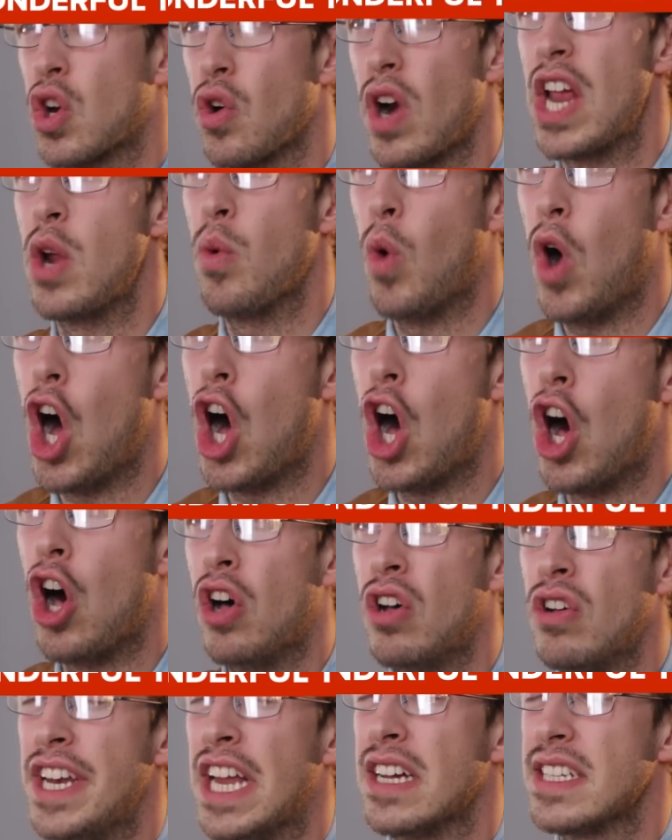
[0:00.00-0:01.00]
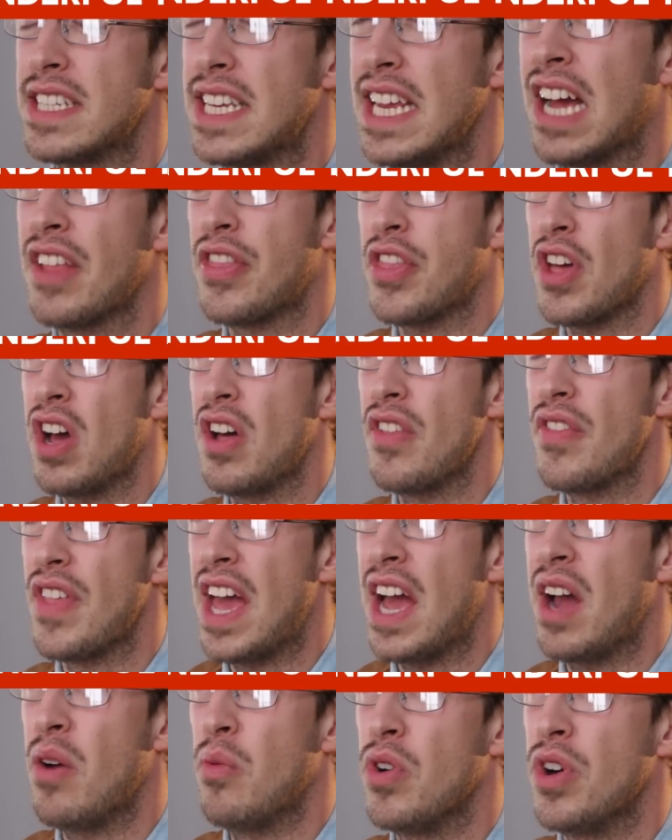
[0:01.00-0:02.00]
Great Wall. Now, see, I thought
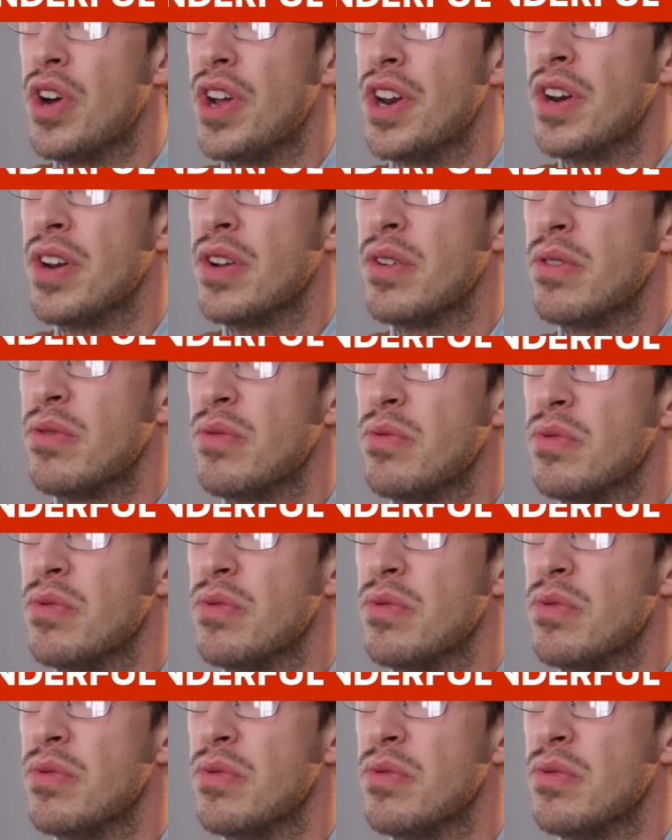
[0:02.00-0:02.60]
that one